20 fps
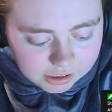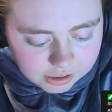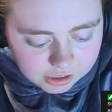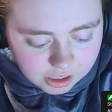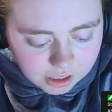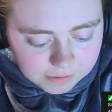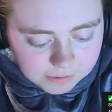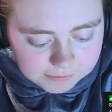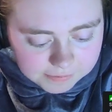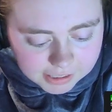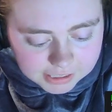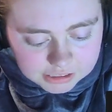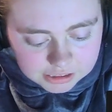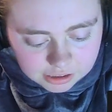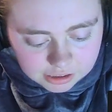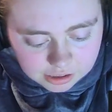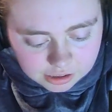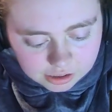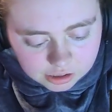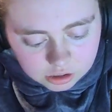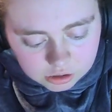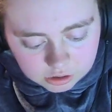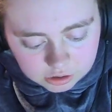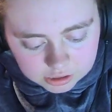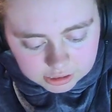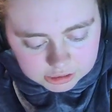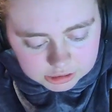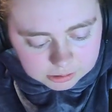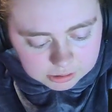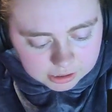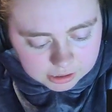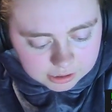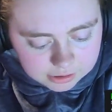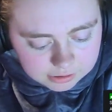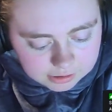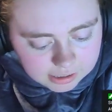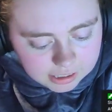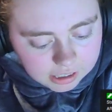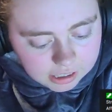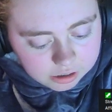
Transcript: You're not a fighter, Cole explained.